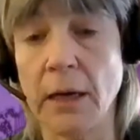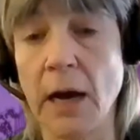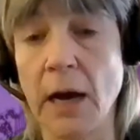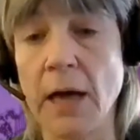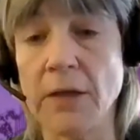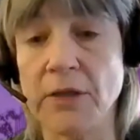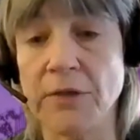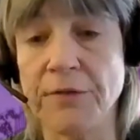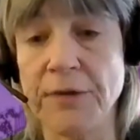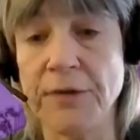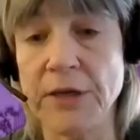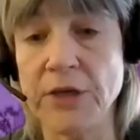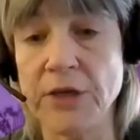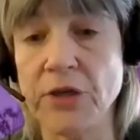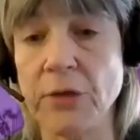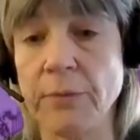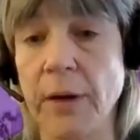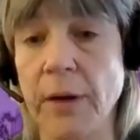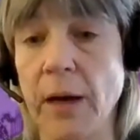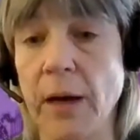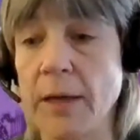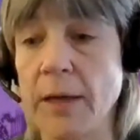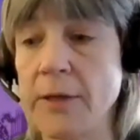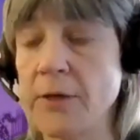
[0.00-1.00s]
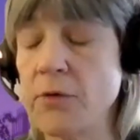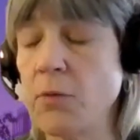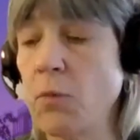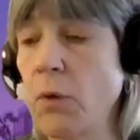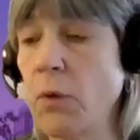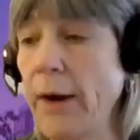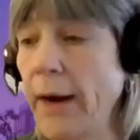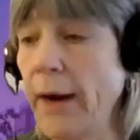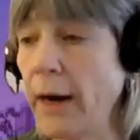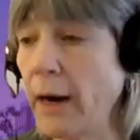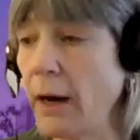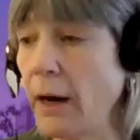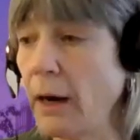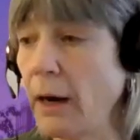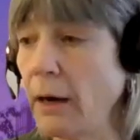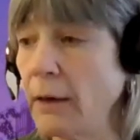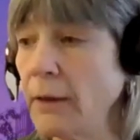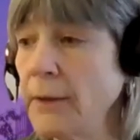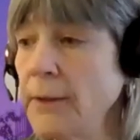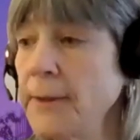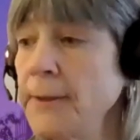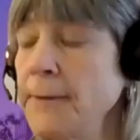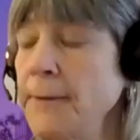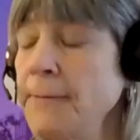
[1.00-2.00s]
conservation bond,
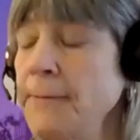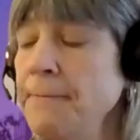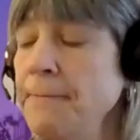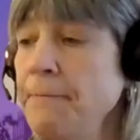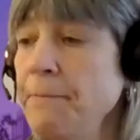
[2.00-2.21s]
where